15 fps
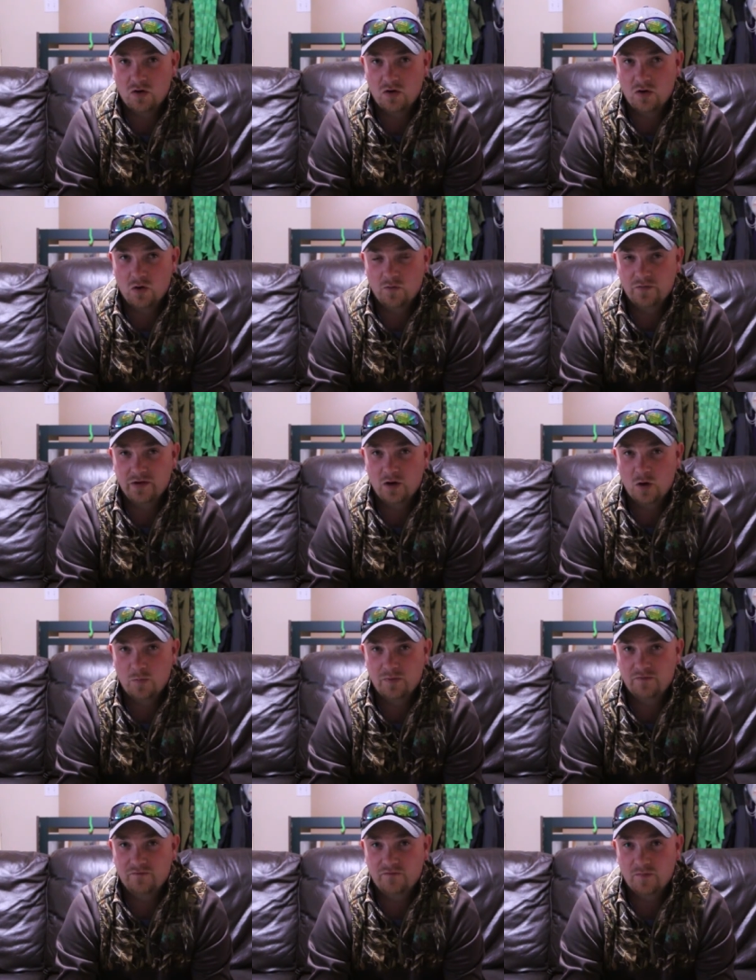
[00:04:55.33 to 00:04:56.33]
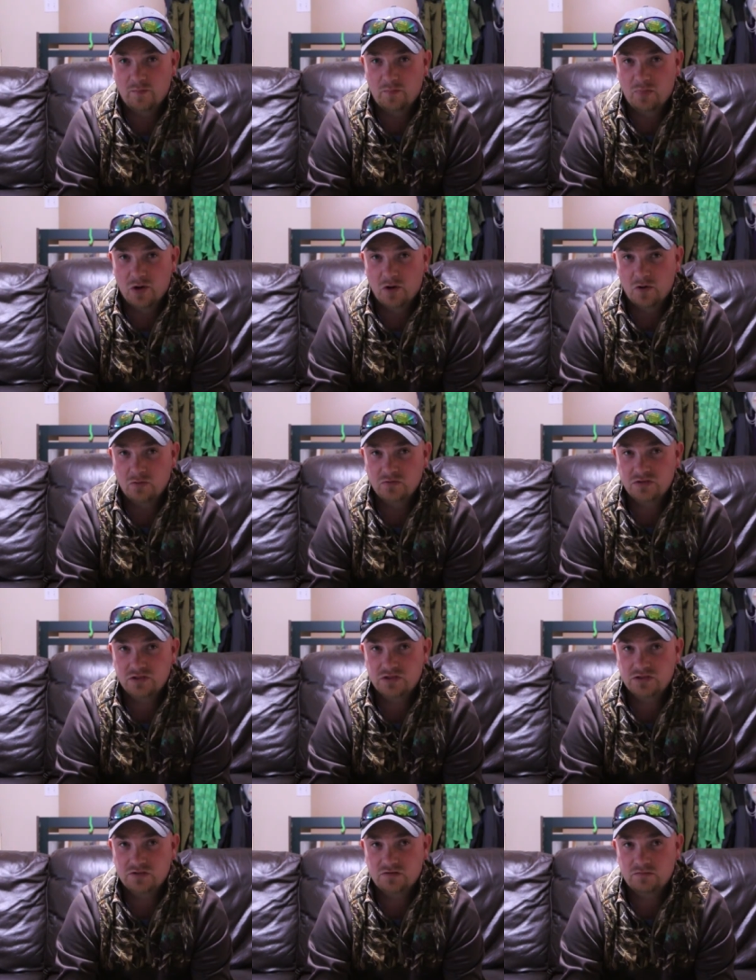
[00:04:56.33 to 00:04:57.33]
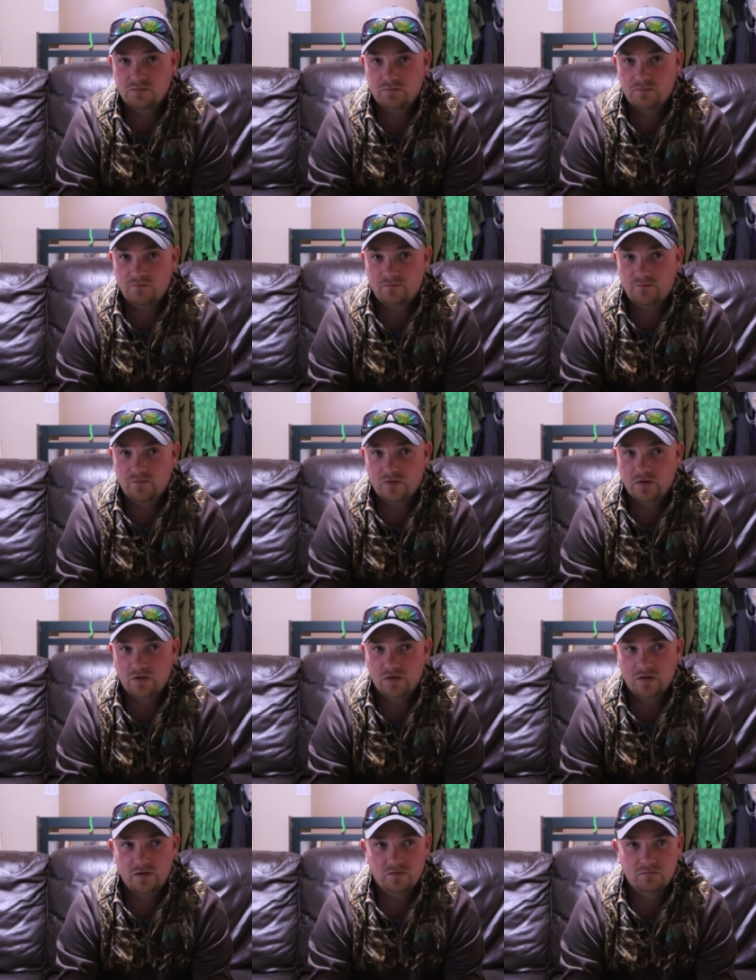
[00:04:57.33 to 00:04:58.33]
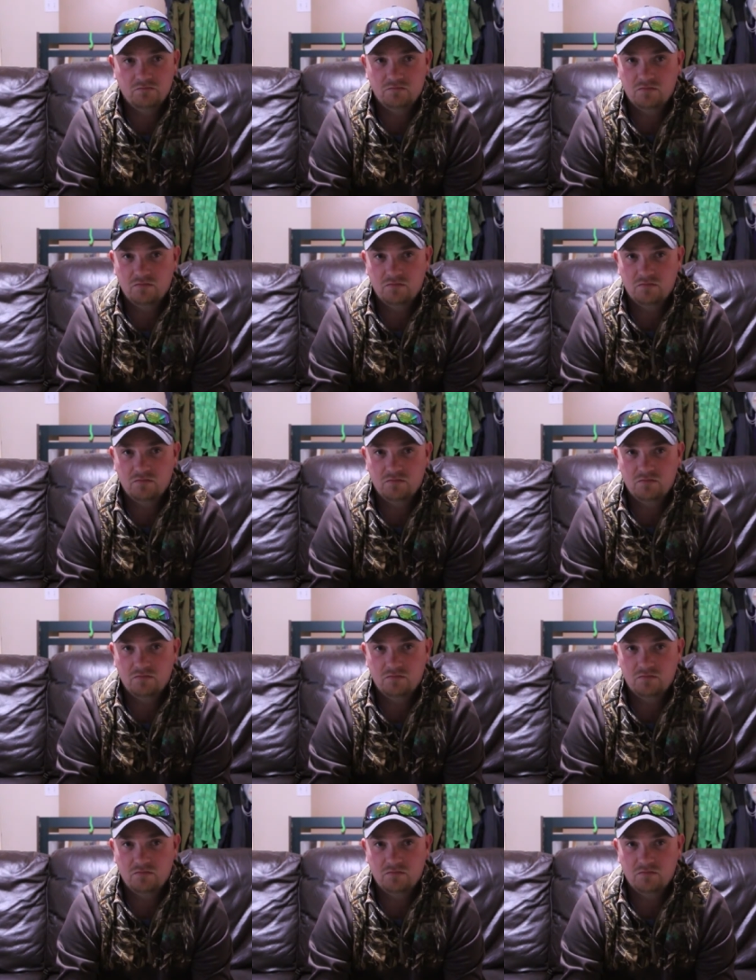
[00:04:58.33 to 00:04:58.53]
only open for boats for